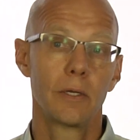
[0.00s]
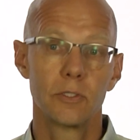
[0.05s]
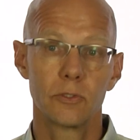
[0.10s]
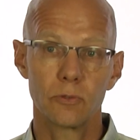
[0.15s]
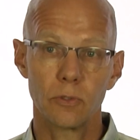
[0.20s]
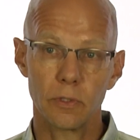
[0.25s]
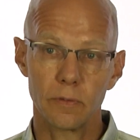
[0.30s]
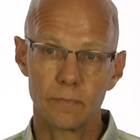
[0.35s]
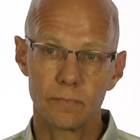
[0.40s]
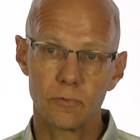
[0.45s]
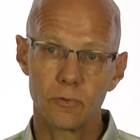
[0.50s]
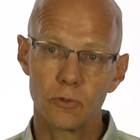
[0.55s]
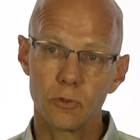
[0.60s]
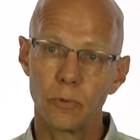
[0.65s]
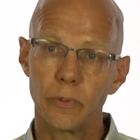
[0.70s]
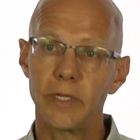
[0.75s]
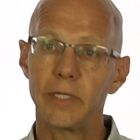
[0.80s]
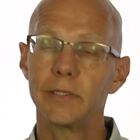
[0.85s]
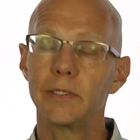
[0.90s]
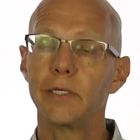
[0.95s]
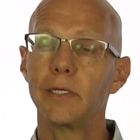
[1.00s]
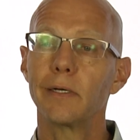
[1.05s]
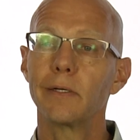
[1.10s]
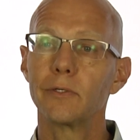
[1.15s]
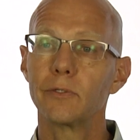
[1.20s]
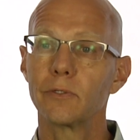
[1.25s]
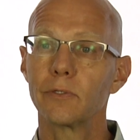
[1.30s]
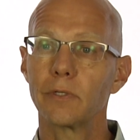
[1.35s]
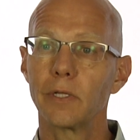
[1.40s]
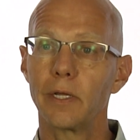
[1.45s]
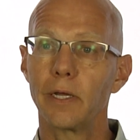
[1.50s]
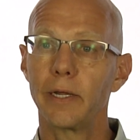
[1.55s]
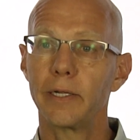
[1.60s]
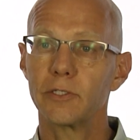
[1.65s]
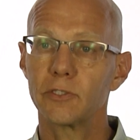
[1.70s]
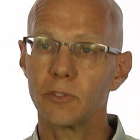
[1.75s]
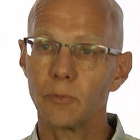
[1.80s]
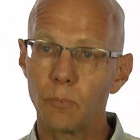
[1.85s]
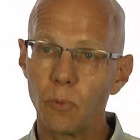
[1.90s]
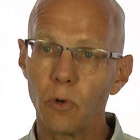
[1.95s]
sort of
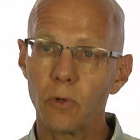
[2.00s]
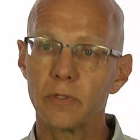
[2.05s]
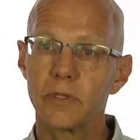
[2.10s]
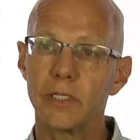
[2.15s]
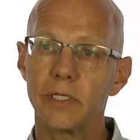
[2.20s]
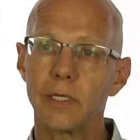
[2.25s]
support